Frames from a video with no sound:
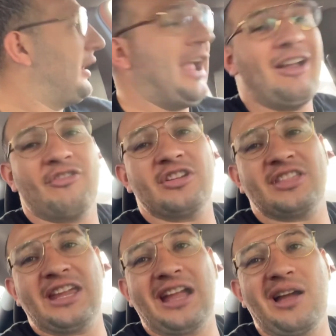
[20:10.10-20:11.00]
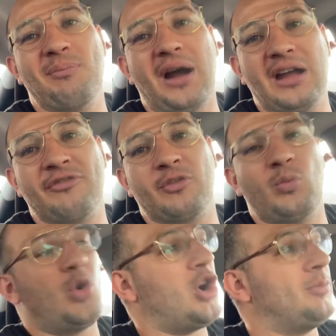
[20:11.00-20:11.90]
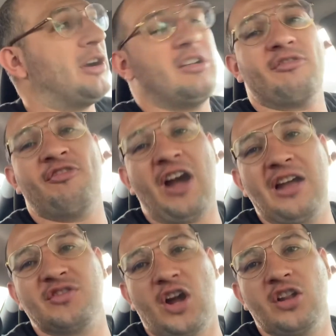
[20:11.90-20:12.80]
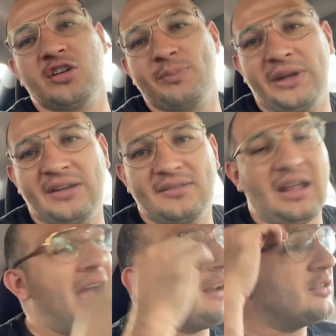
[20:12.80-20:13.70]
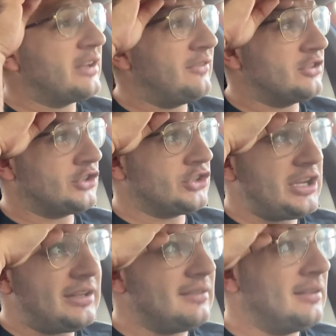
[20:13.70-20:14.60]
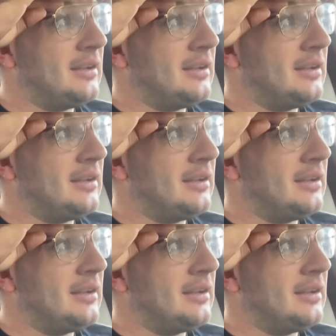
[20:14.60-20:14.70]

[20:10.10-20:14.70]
Everything I buy from Walmart. $5 bin, I don't give a shit.